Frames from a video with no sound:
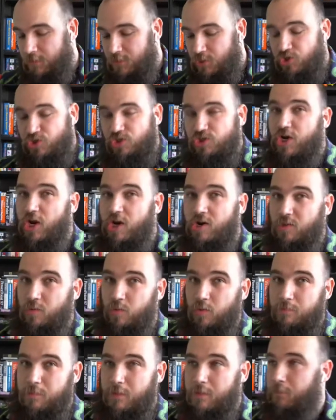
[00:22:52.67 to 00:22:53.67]
share it
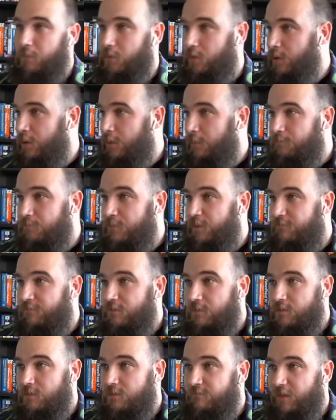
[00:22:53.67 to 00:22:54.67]
with people.
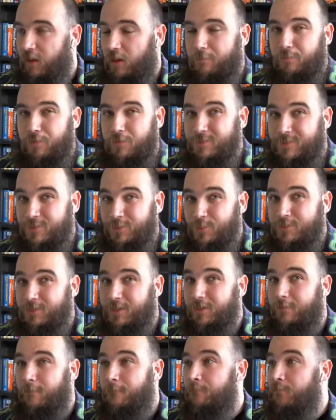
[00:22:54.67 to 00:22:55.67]
Different developers use
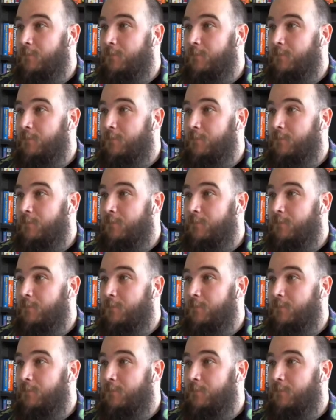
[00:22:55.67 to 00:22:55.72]
it.